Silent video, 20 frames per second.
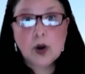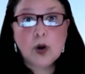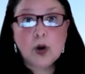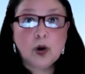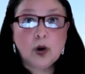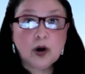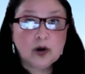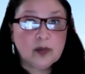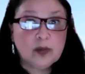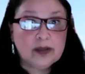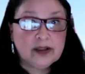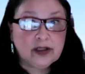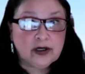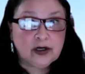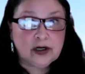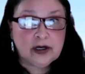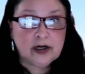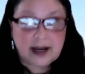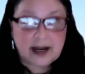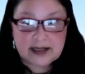Or we
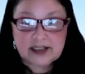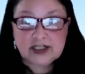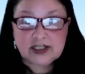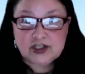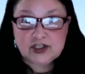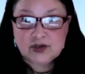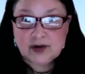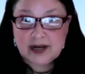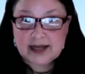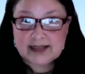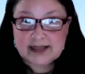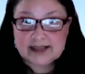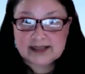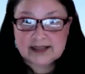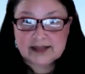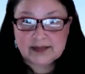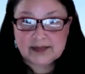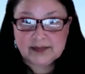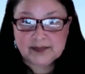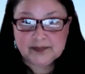learn not to trust.